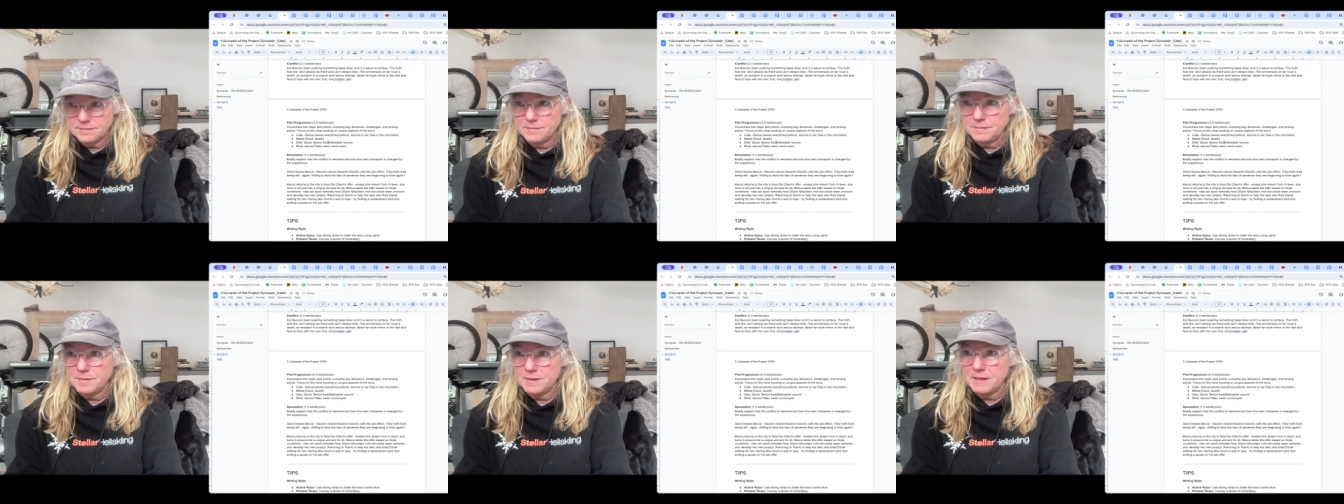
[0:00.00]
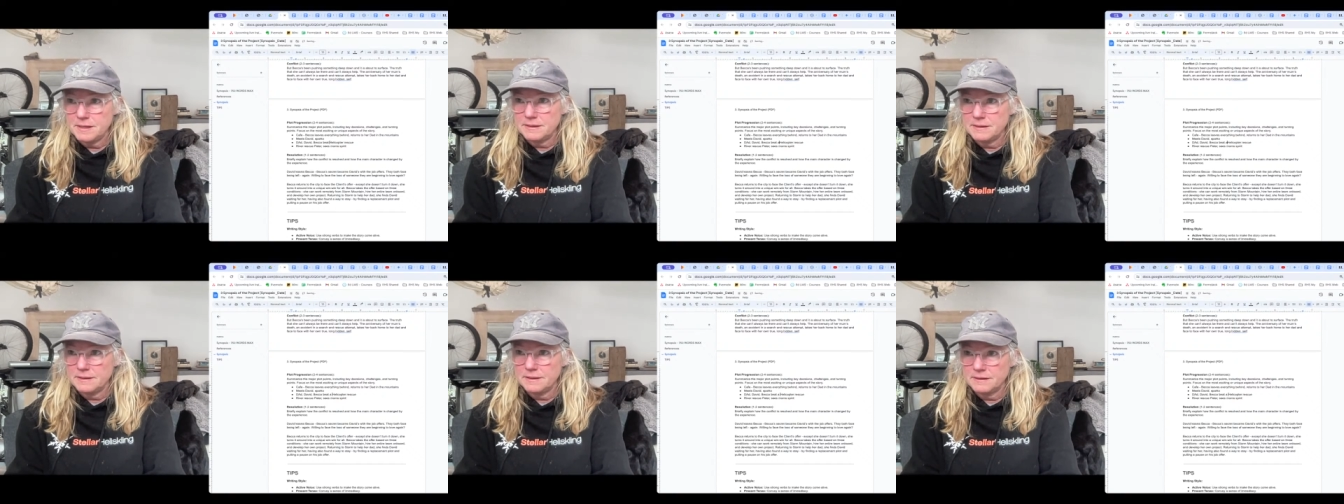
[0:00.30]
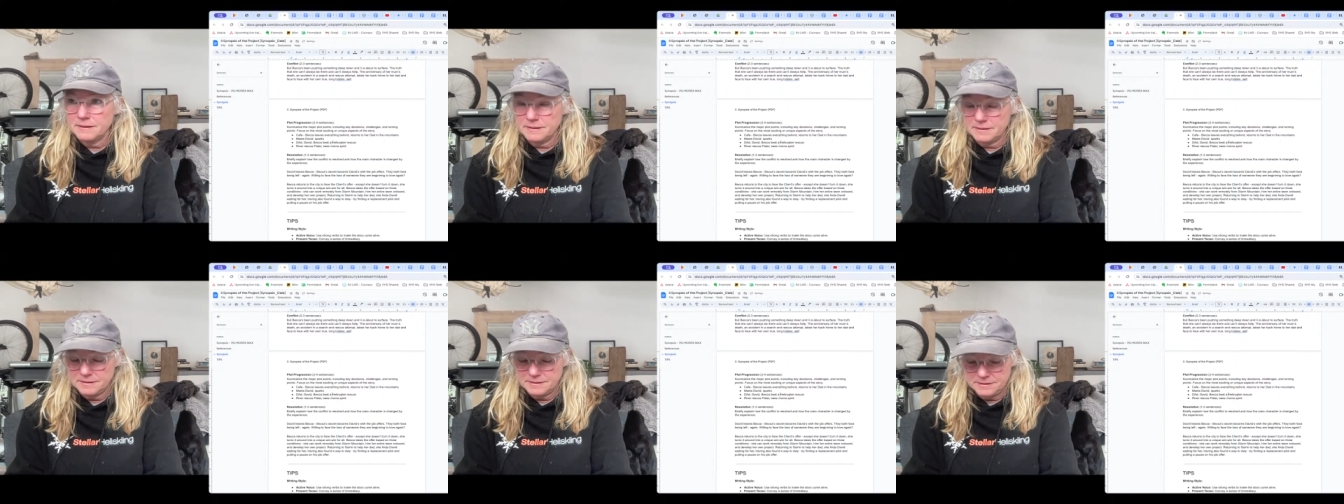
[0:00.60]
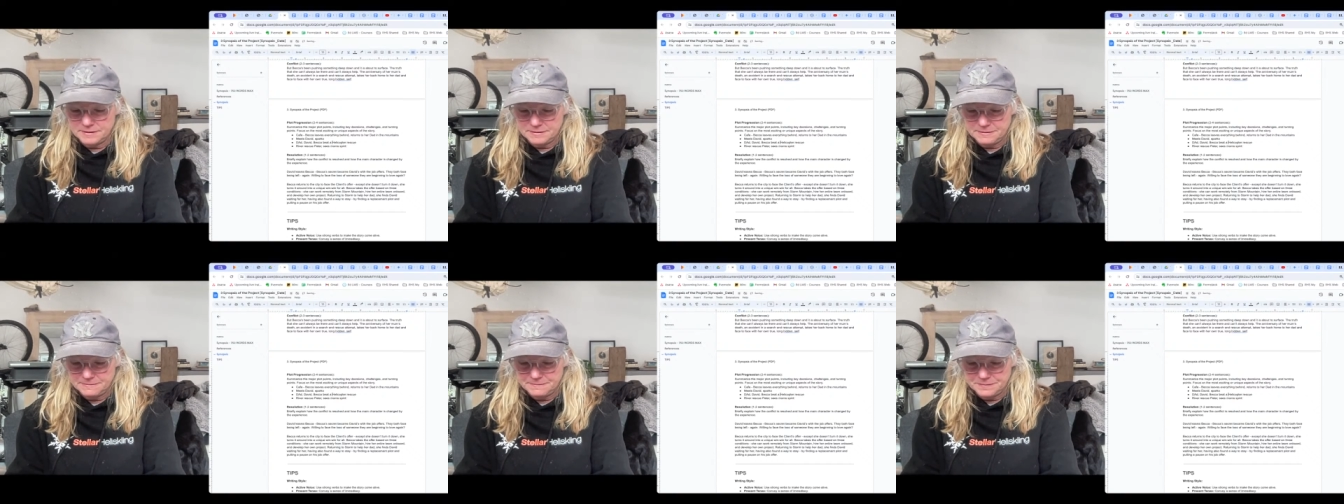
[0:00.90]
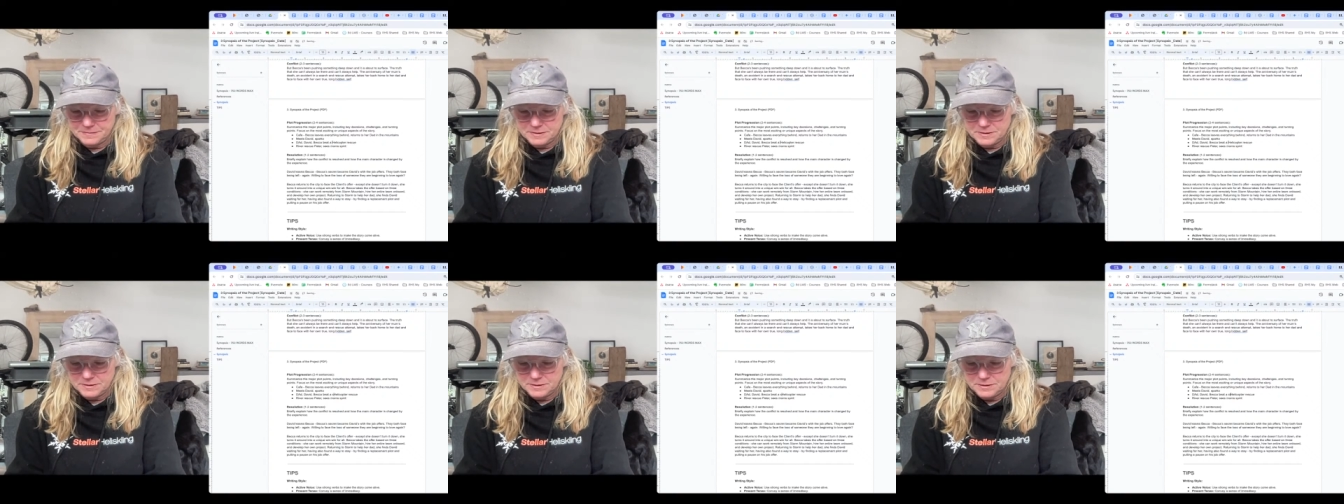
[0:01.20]
Beat a
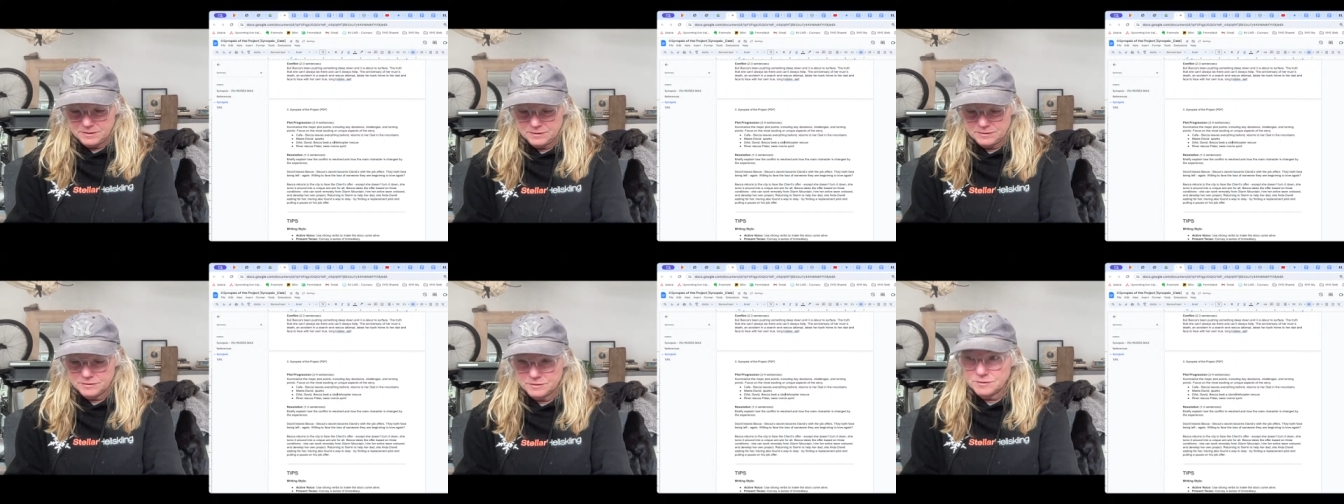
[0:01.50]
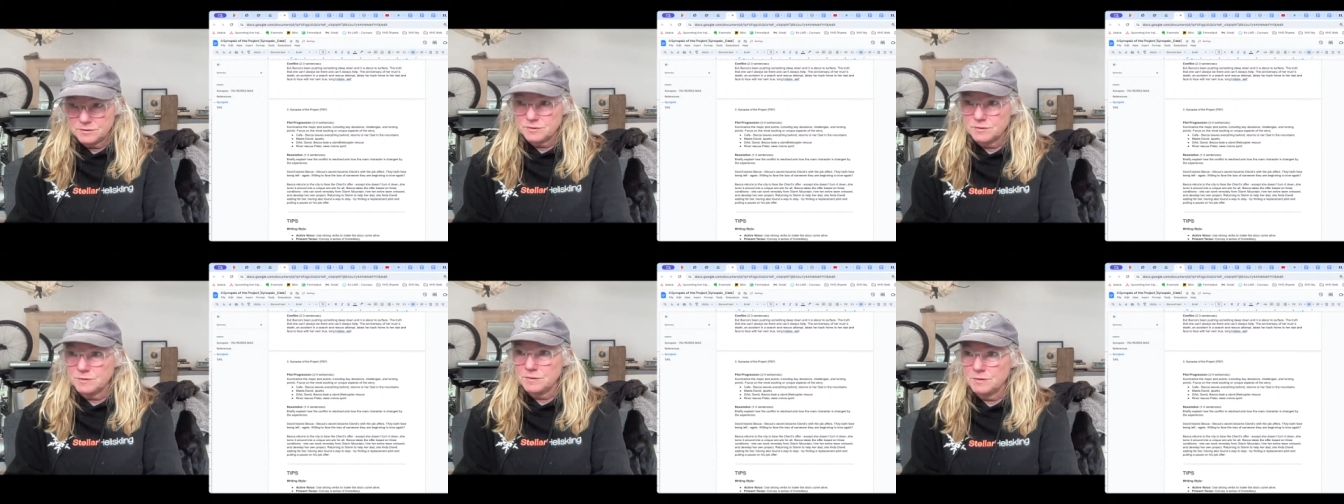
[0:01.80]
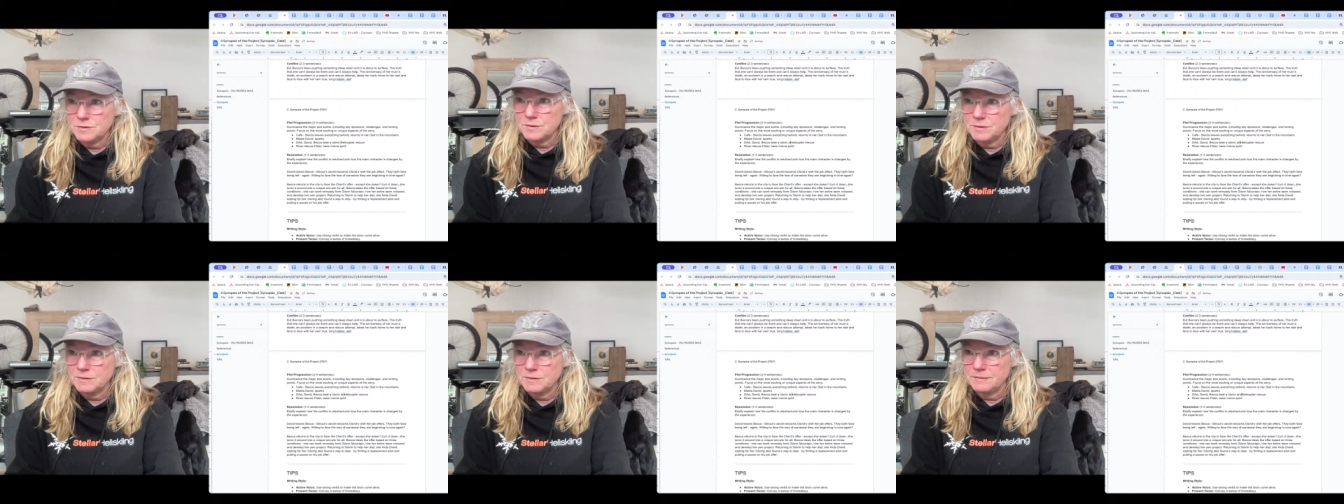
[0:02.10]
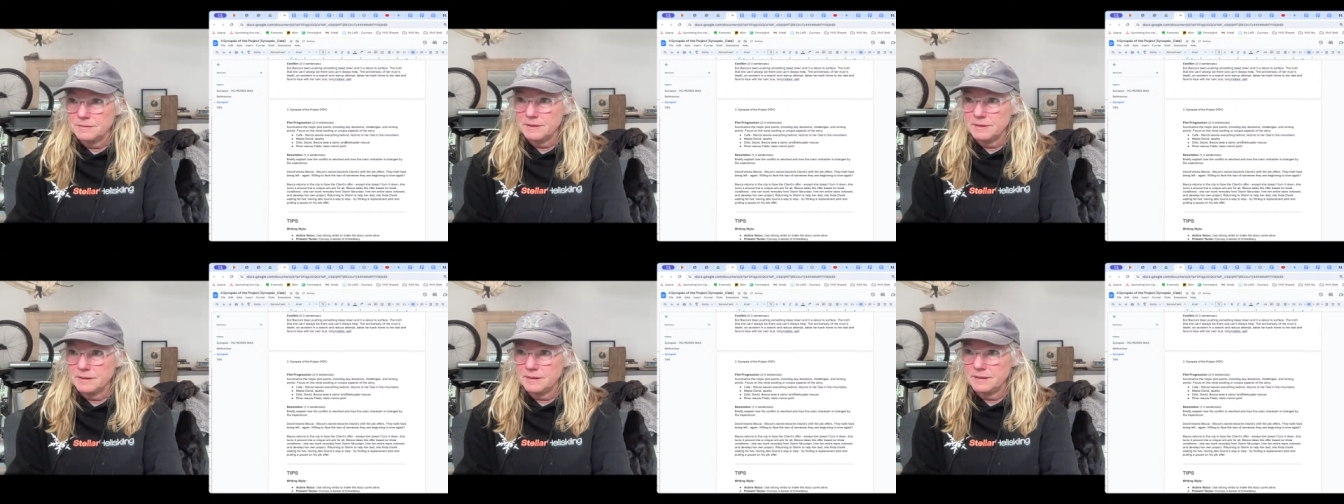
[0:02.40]
storm